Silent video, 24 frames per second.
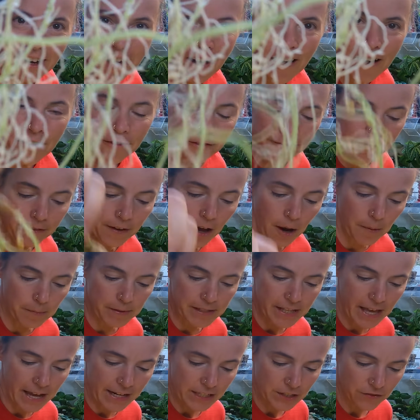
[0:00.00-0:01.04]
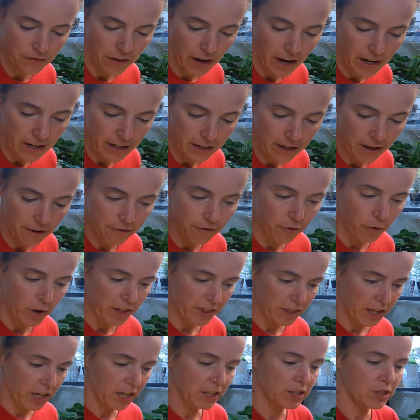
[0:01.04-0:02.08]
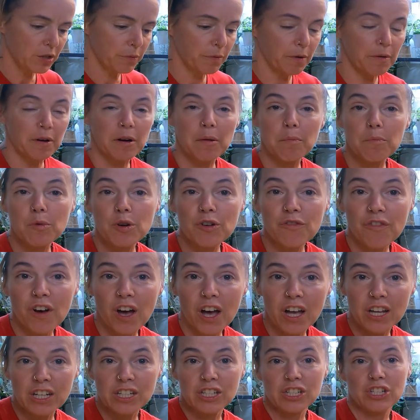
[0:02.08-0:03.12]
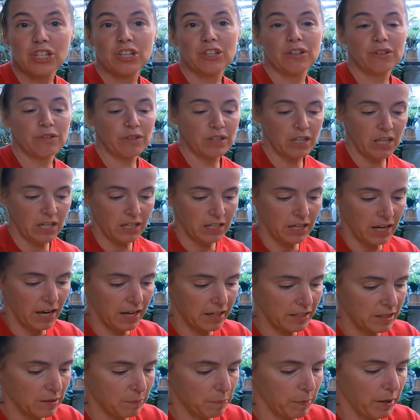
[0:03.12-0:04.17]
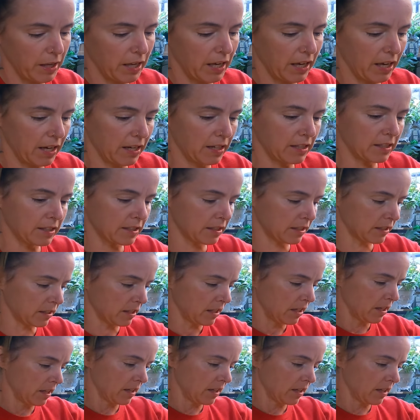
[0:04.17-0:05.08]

off. I'm satisfied enough with it, so we're gonna move on to the next piece.